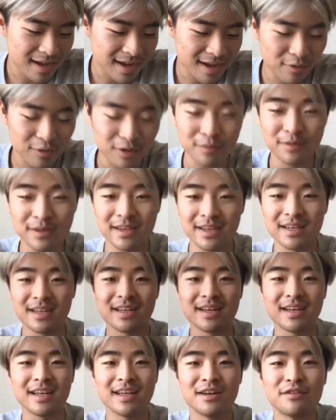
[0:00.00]
I want to be
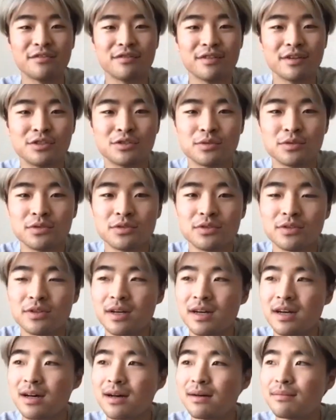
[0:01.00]
an individual
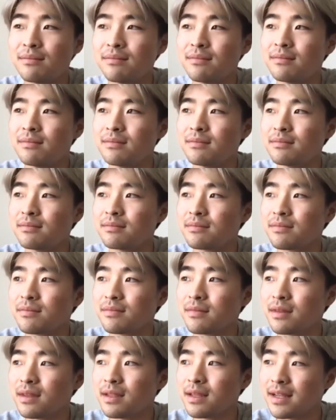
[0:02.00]
um,
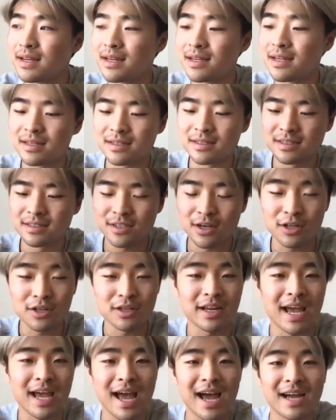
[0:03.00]
and a
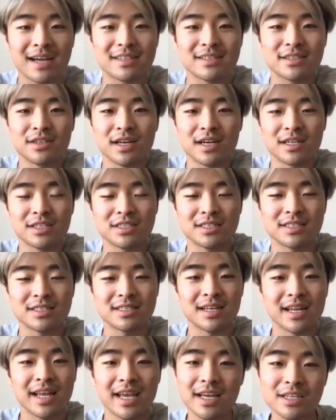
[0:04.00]
solid actor, not
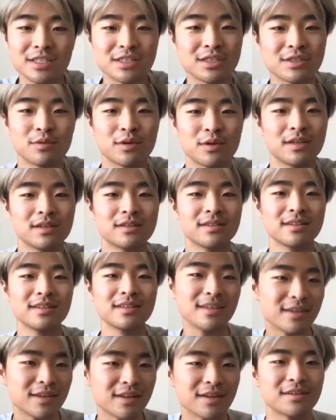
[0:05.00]
just an Asian one,
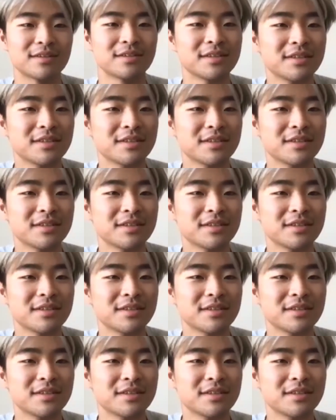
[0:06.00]
you know?